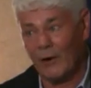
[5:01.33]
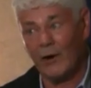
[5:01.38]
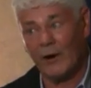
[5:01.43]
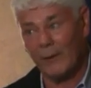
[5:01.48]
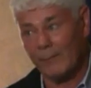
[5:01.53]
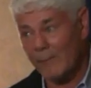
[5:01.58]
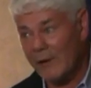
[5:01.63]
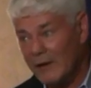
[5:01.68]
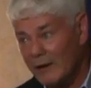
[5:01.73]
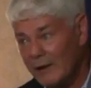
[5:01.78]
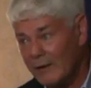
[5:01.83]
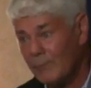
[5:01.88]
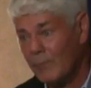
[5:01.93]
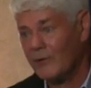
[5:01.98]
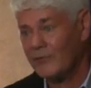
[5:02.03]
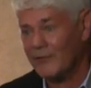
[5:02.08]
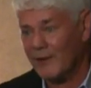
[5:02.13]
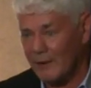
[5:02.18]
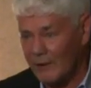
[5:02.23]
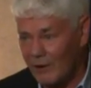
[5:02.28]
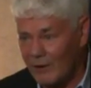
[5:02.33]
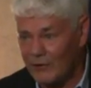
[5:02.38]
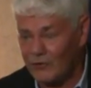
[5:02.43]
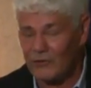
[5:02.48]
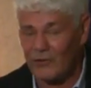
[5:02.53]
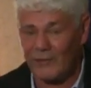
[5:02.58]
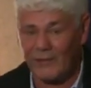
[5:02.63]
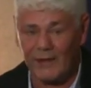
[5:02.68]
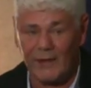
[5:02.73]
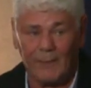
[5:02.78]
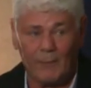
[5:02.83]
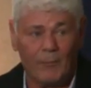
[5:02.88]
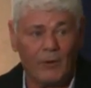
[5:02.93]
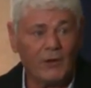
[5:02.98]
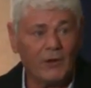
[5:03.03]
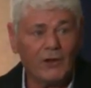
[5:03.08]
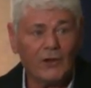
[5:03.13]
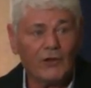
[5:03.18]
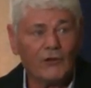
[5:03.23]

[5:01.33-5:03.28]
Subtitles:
They are to me, but they are to them.